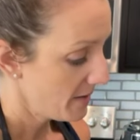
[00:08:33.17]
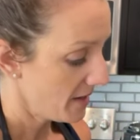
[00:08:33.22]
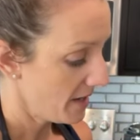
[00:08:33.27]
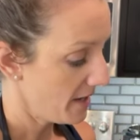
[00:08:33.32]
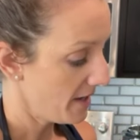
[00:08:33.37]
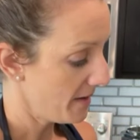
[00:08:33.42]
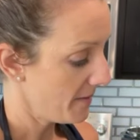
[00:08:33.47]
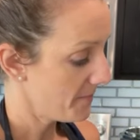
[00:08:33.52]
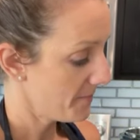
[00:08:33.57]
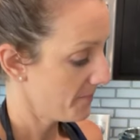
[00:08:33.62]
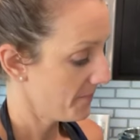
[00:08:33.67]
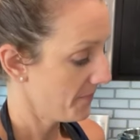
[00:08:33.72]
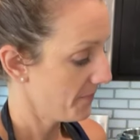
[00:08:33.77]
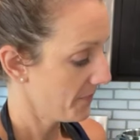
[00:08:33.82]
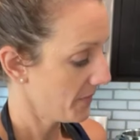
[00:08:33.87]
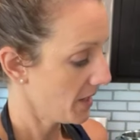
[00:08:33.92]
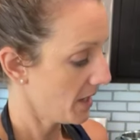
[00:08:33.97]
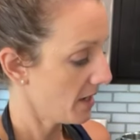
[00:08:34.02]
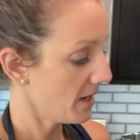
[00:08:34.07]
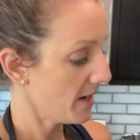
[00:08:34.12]
Um,
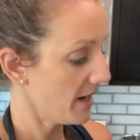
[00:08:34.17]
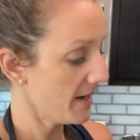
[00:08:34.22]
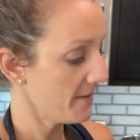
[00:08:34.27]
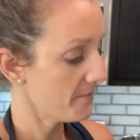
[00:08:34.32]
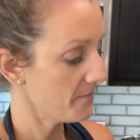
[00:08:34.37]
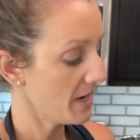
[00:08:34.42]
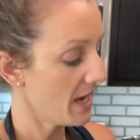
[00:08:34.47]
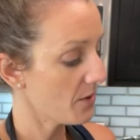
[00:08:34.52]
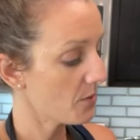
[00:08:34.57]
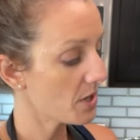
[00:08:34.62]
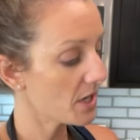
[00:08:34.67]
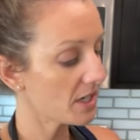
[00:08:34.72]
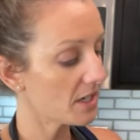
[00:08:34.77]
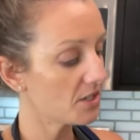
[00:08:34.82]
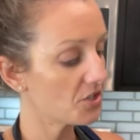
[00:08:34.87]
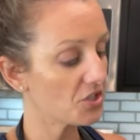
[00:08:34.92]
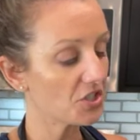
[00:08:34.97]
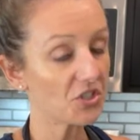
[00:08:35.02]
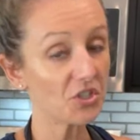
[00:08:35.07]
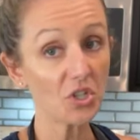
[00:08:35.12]
all right, now we're gonna
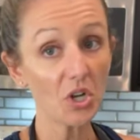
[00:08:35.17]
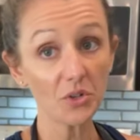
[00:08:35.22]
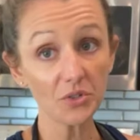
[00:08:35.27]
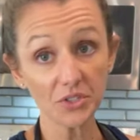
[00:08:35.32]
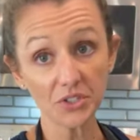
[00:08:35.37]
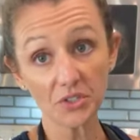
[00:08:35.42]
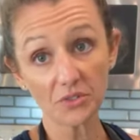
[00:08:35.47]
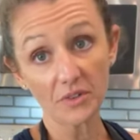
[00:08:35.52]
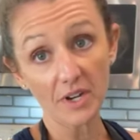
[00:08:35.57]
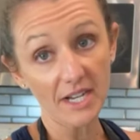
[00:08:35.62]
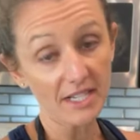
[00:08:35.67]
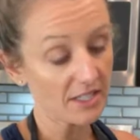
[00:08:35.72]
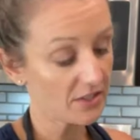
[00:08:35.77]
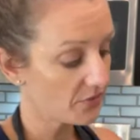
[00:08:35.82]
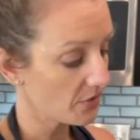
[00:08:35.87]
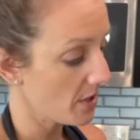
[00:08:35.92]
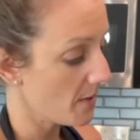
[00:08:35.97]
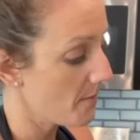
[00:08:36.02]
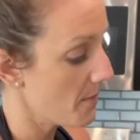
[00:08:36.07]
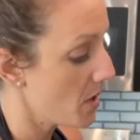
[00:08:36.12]
just toast the rice
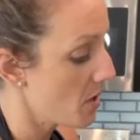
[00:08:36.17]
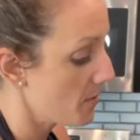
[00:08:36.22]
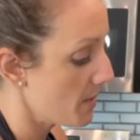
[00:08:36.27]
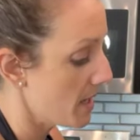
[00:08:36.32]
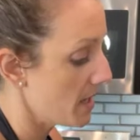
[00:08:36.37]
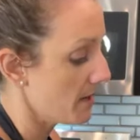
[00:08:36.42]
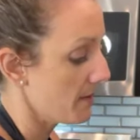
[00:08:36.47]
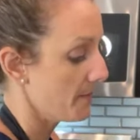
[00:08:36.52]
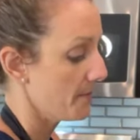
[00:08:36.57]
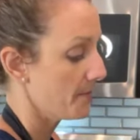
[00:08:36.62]
for a moment